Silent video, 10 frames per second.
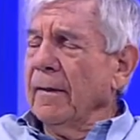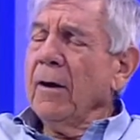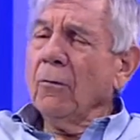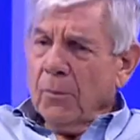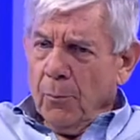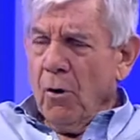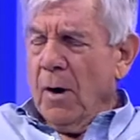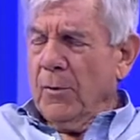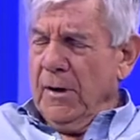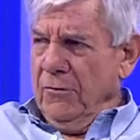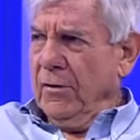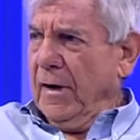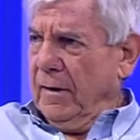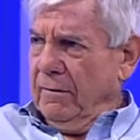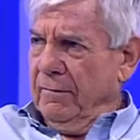they are the primary
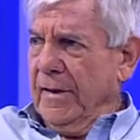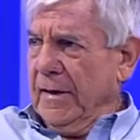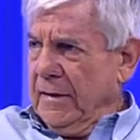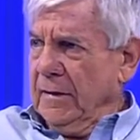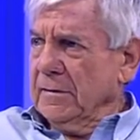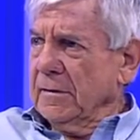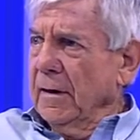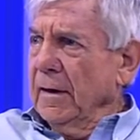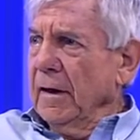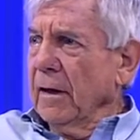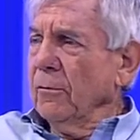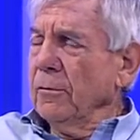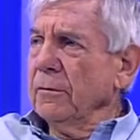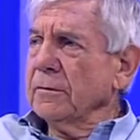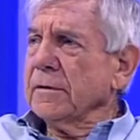educators of their kids. In other
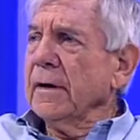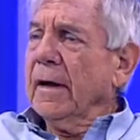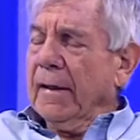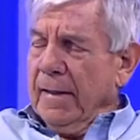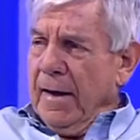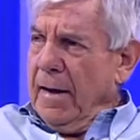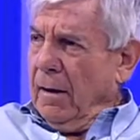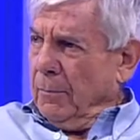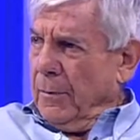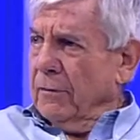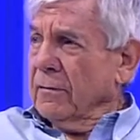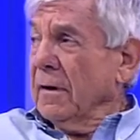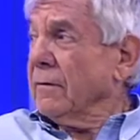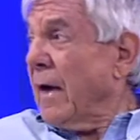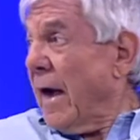words, they help those
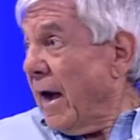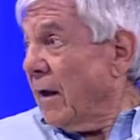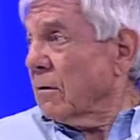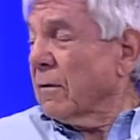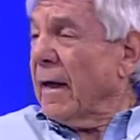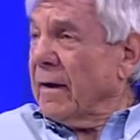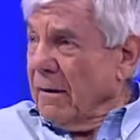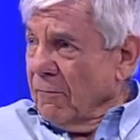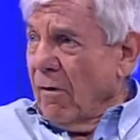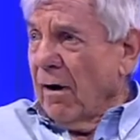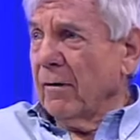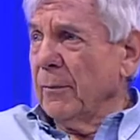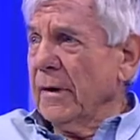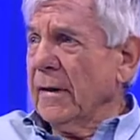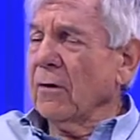kids handle that
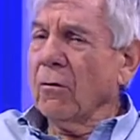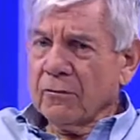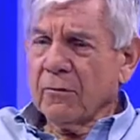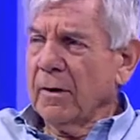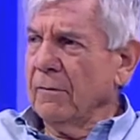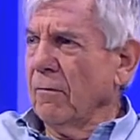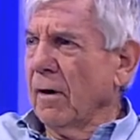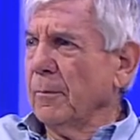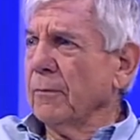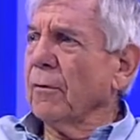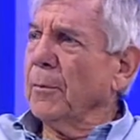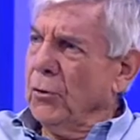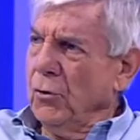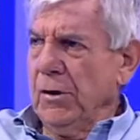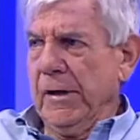environment, that hostile environment from
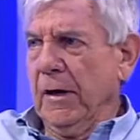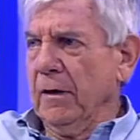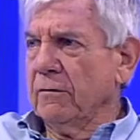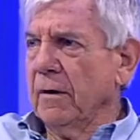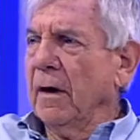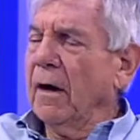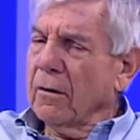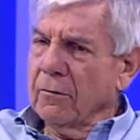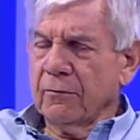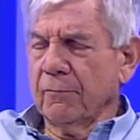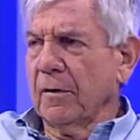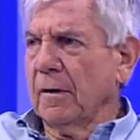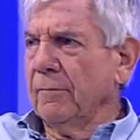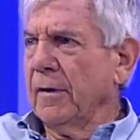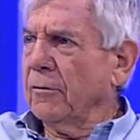an early age. How to
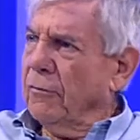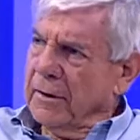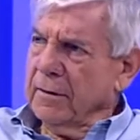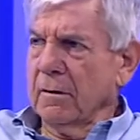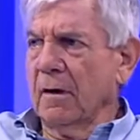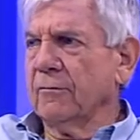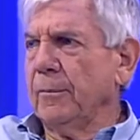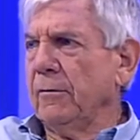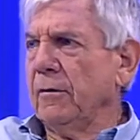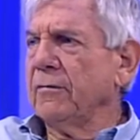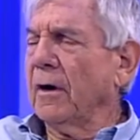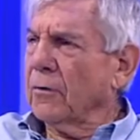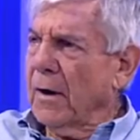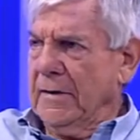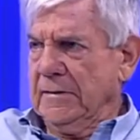survive, how to recognize berries,
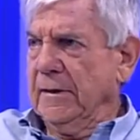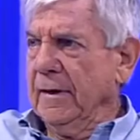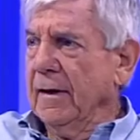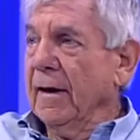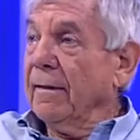how to hunt.